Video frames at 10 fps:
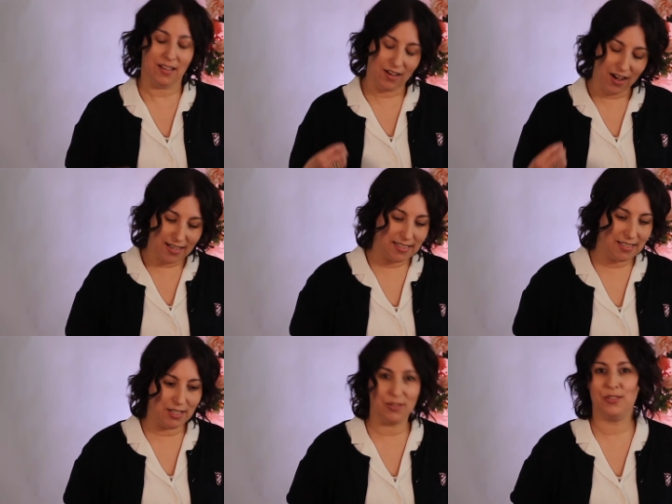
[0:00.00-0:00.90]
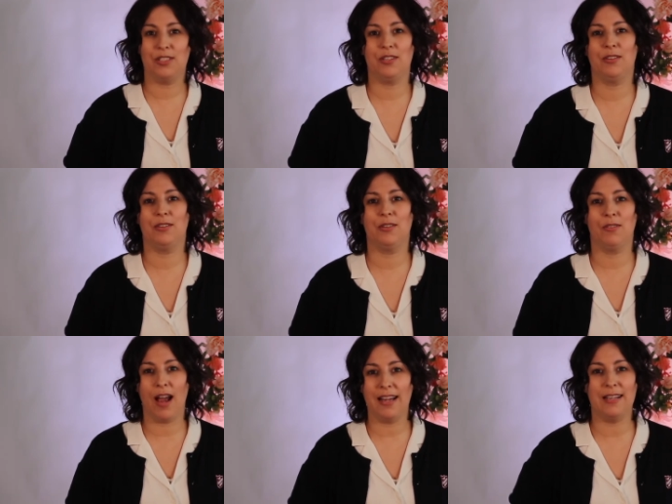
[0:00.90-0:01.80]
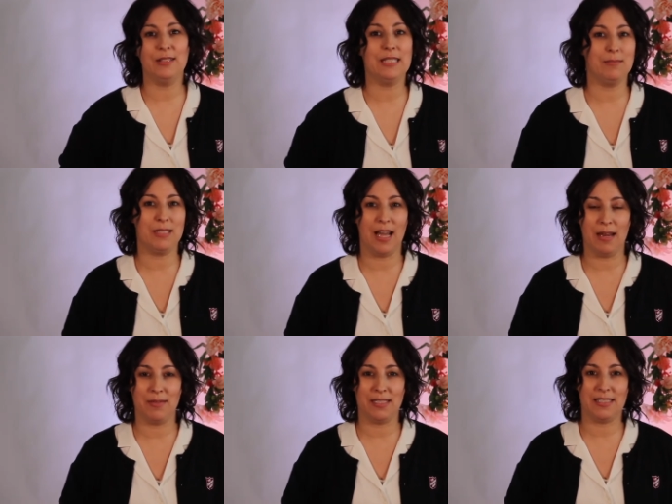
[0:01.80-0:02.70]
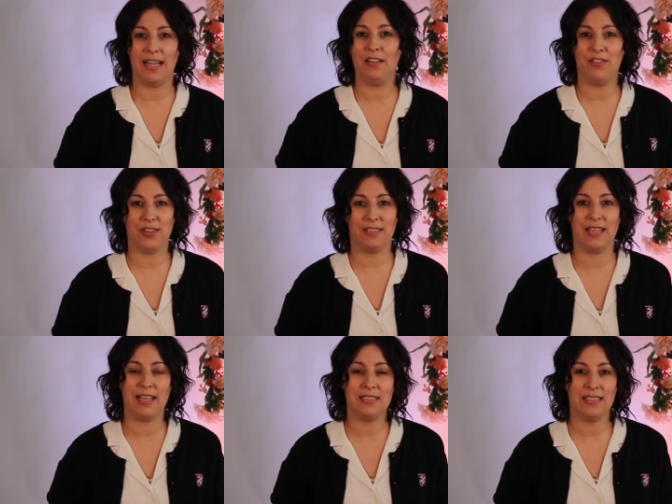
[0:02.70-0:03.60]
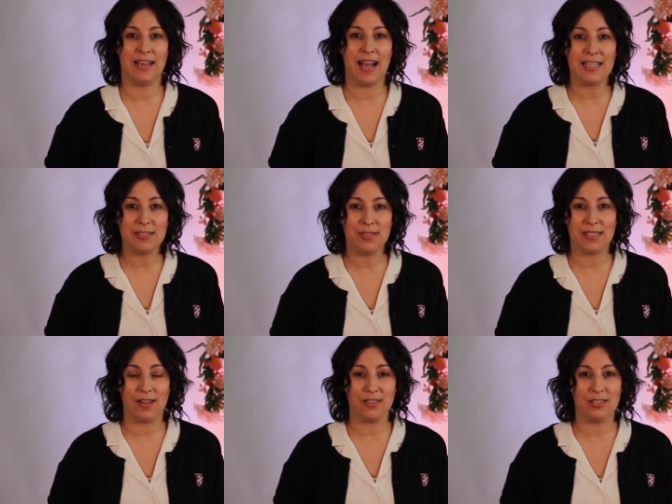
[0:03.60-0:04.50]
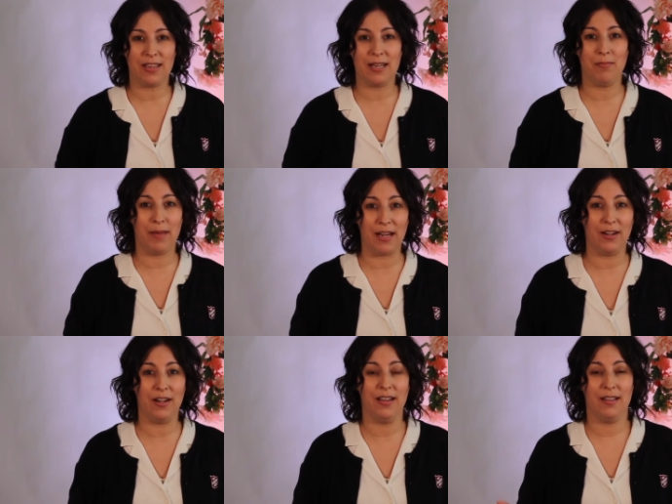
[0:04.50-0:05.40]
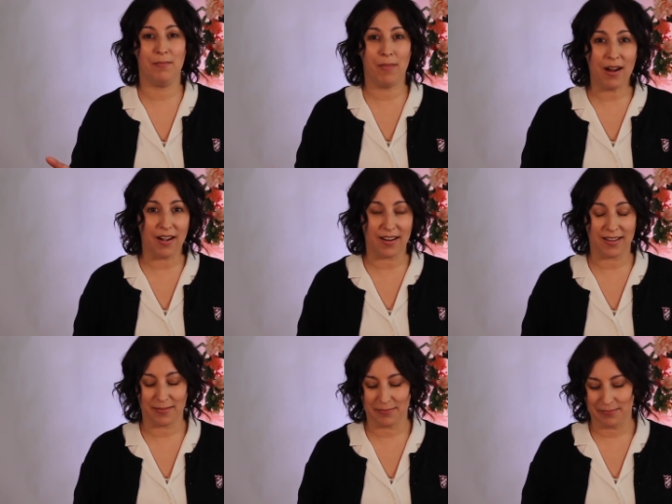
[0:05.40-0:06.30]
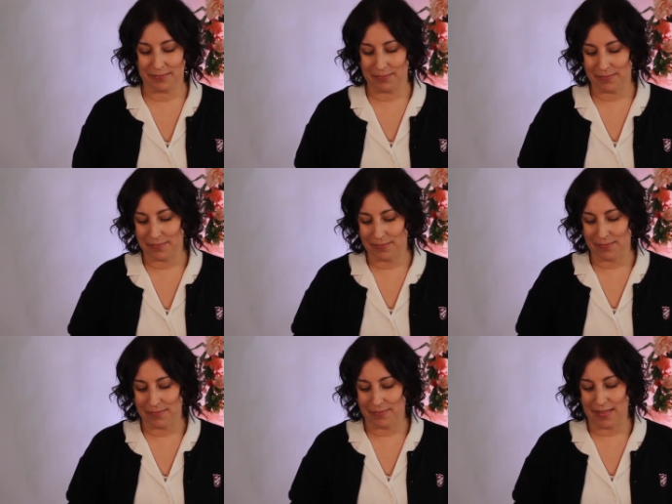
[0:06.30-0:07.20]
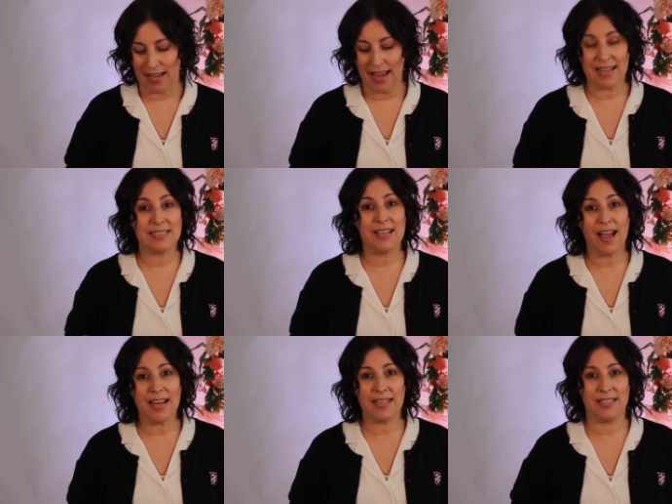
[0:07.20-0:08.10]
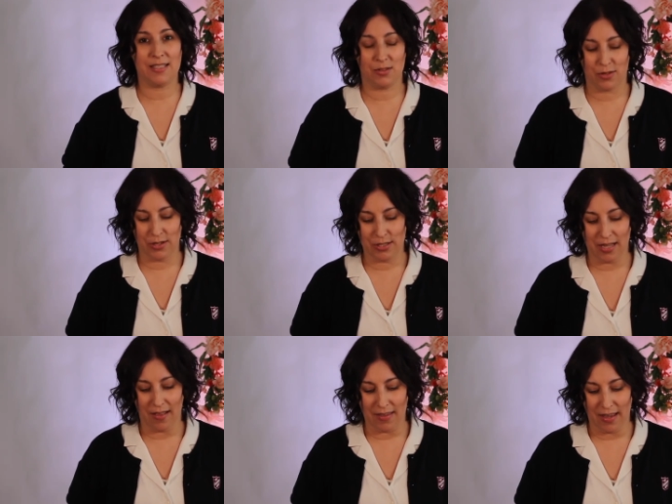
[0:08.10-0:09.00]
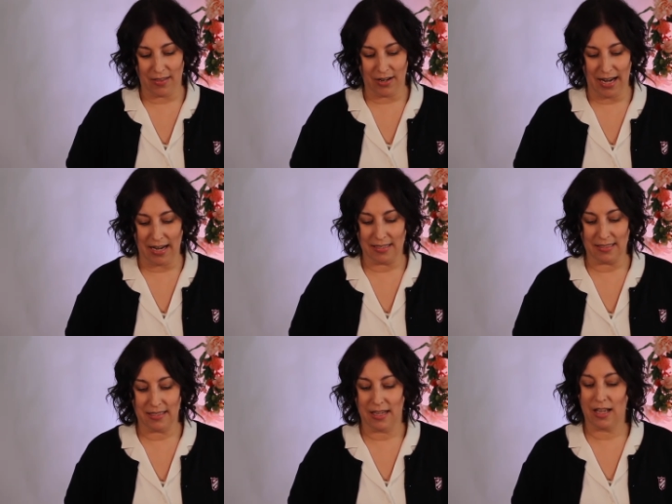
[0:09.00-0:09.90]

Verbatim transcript: causes you to grind out some time to study for the test, and as a result, you get a better mark. Anxiety disorders, on the other hand,